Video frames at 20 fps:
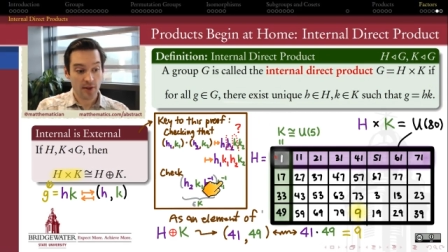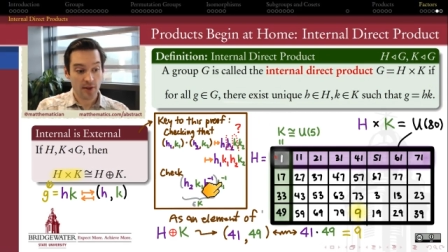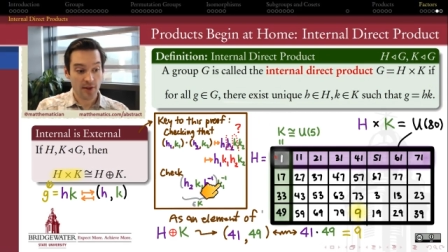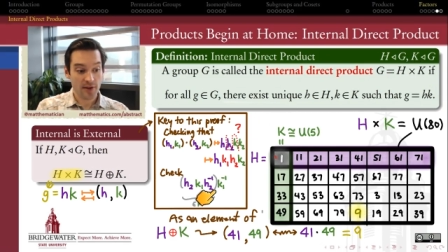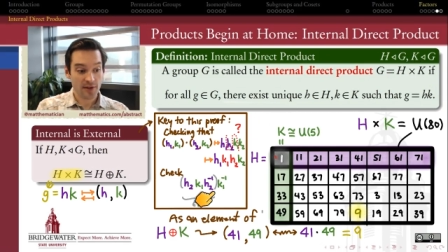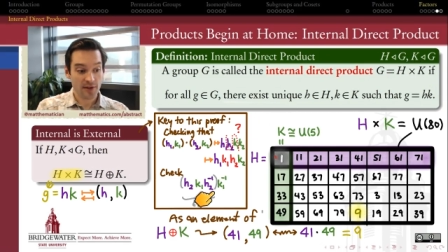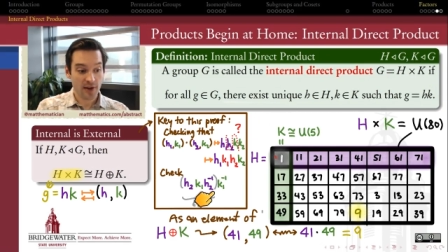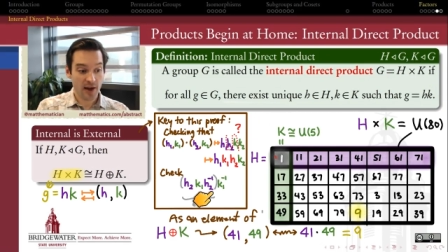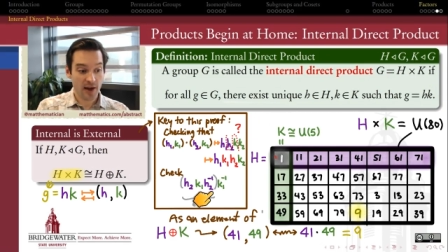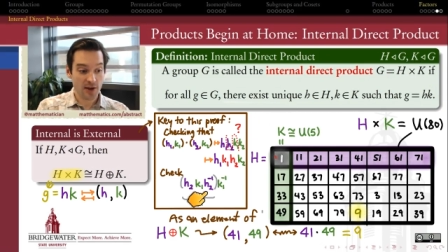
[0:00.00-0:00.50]

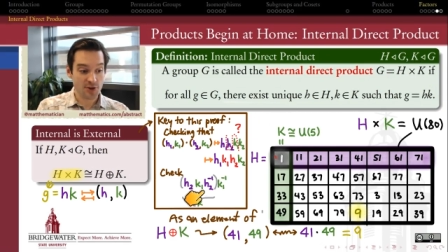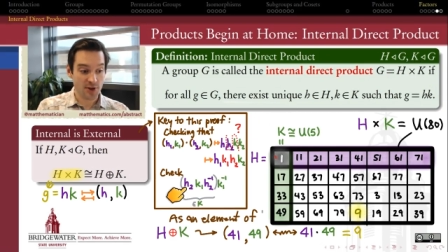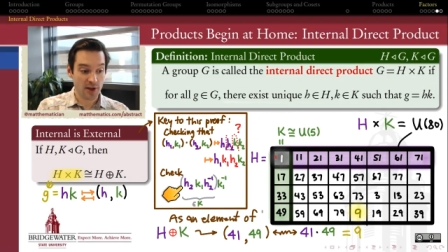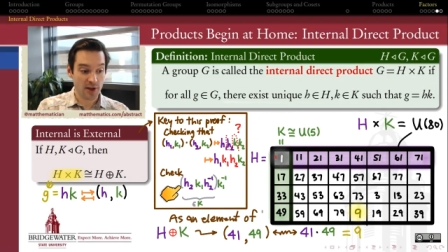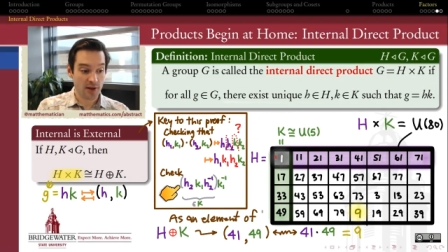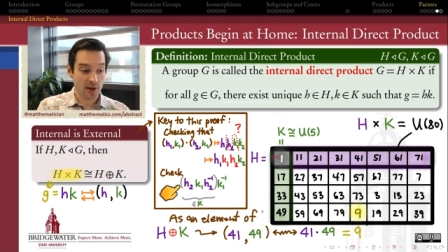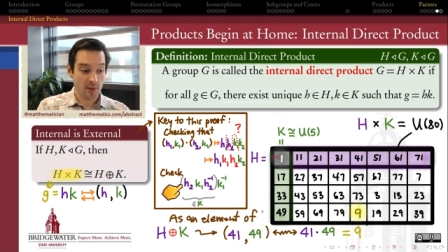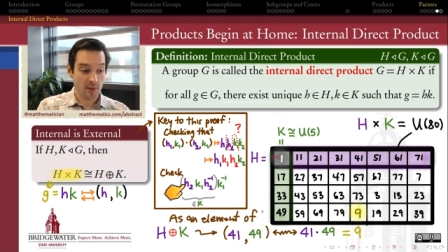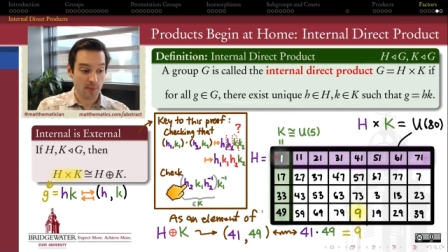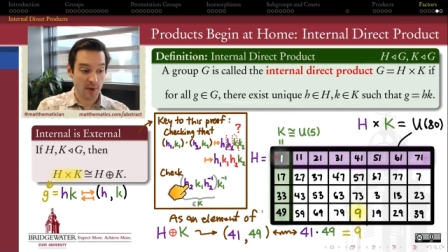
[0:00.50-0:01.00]
this
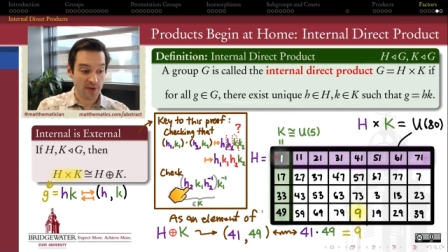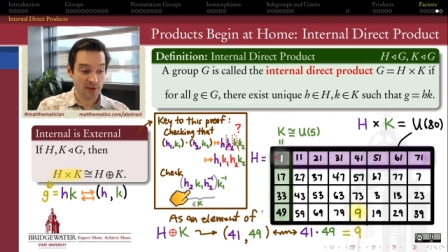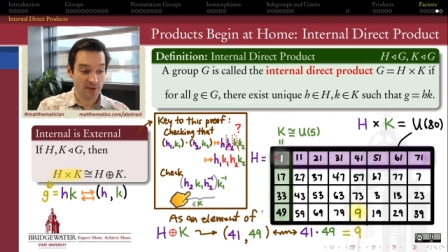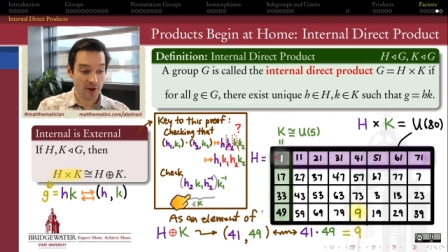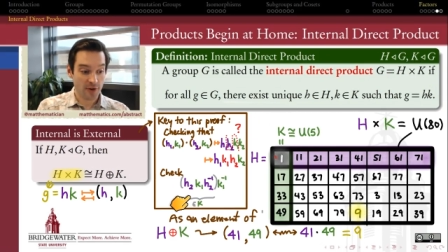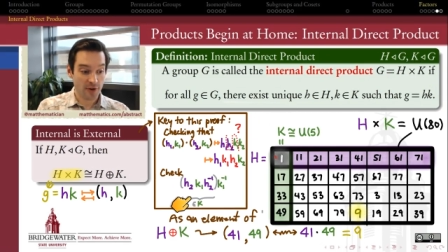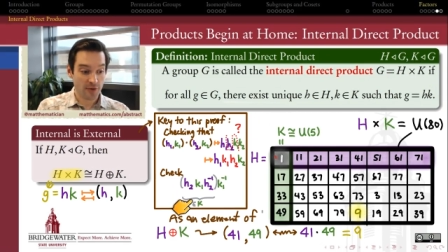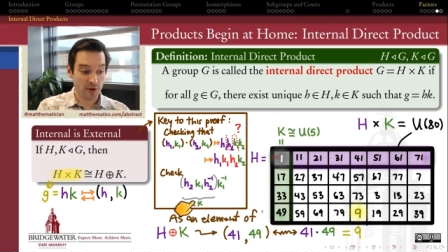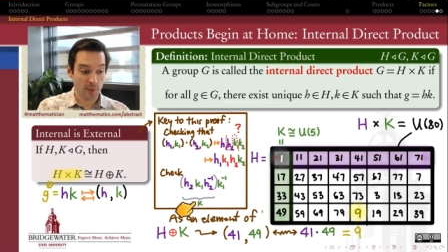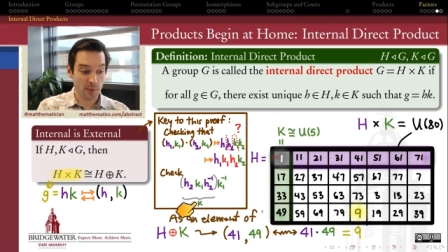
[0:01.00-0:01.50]
conjugate must
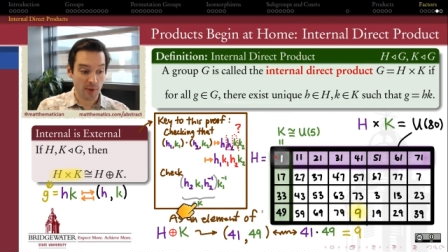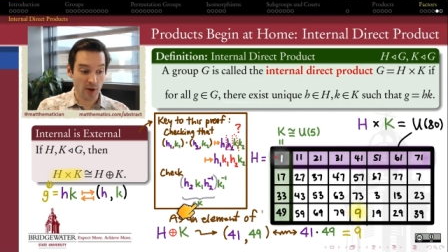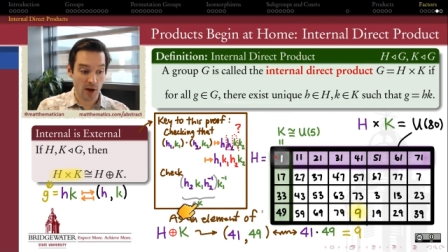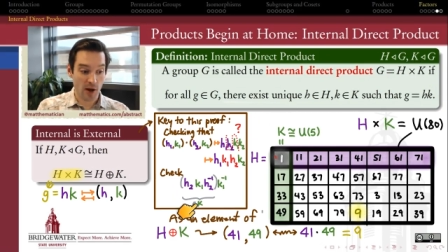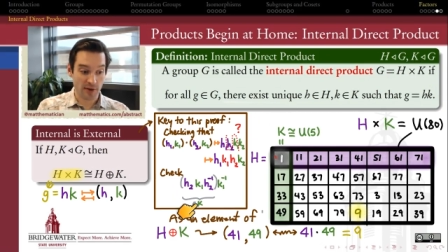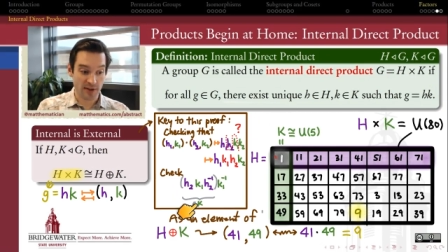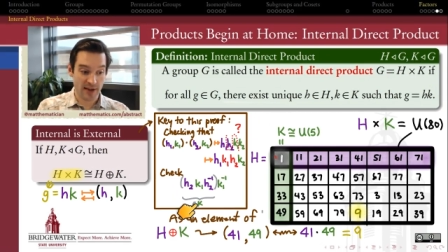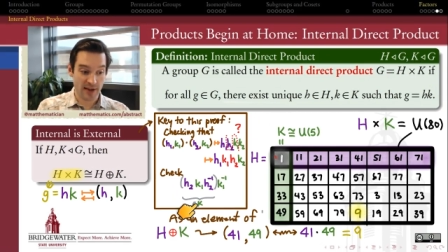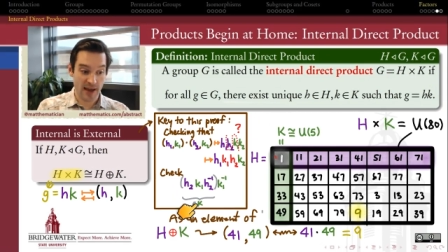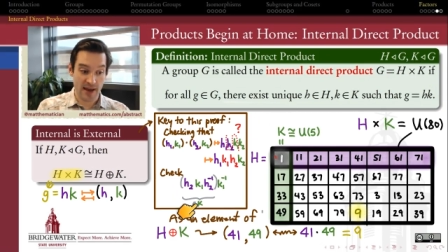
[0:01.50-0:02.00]
therefore
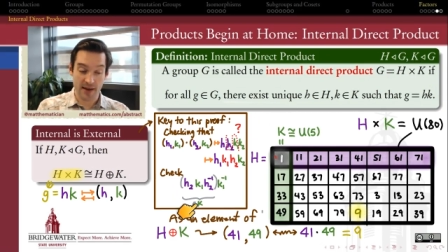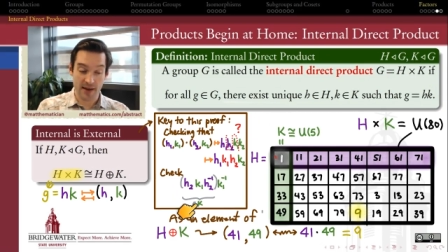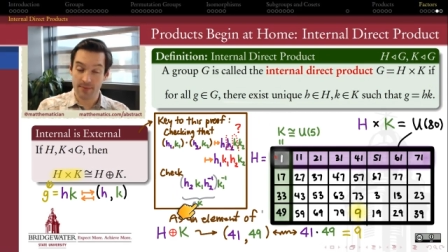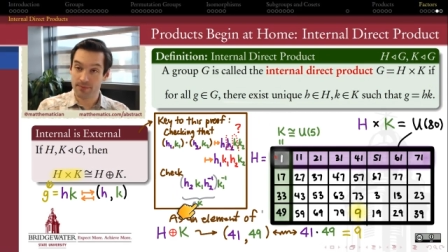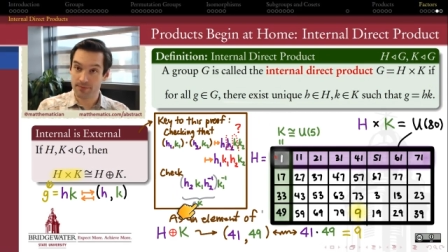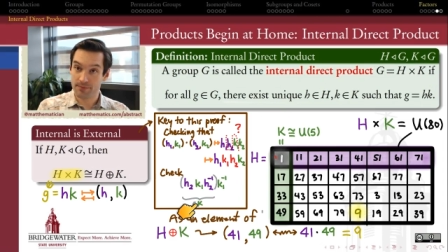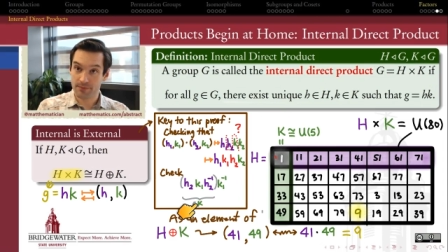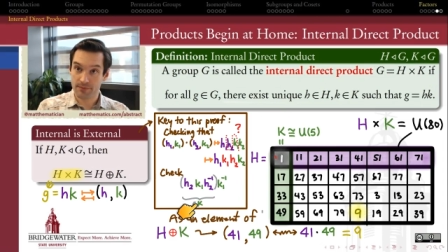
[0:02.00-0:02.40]
belong to K.